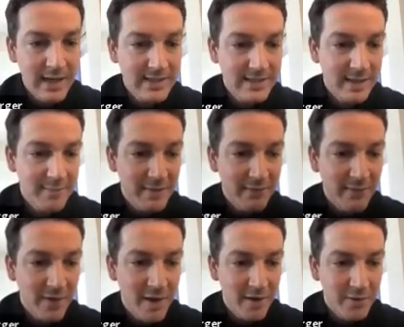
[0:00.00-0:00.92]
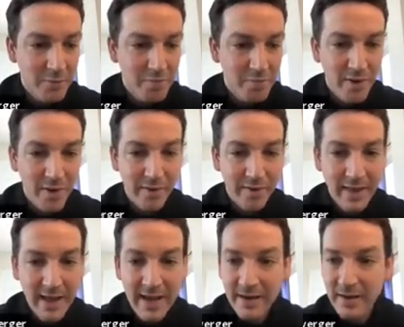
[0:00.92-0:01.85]
last time? I forgot to plug
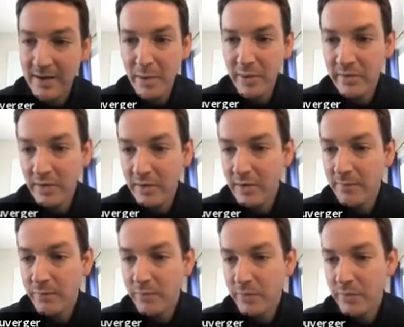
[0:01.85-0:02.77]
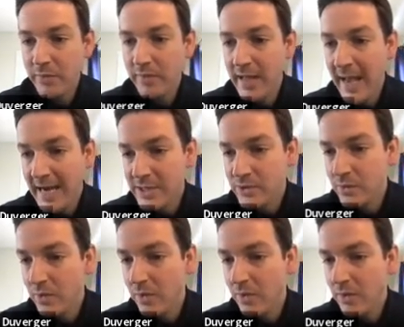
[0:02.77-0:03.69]
that button to the
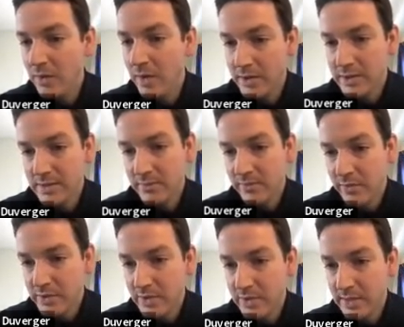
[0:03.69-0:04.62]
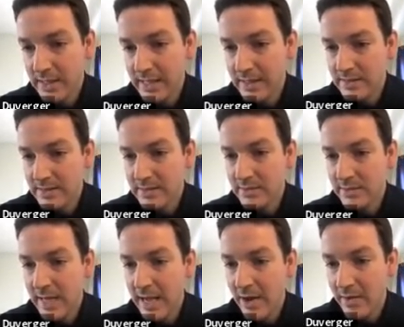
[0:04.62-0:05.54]
actual custom function. Yes.
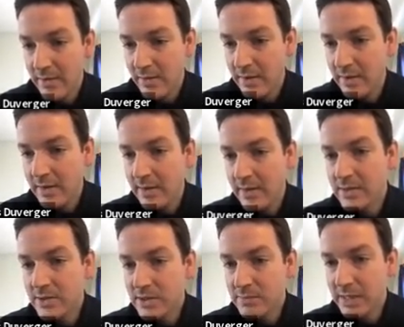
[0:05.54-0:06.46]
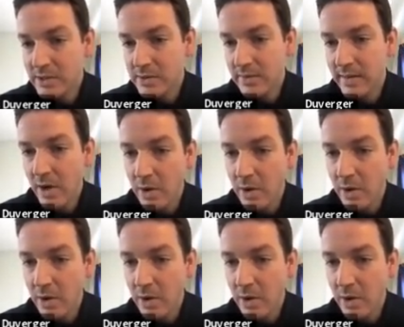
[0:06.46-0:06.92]
So now just make sure that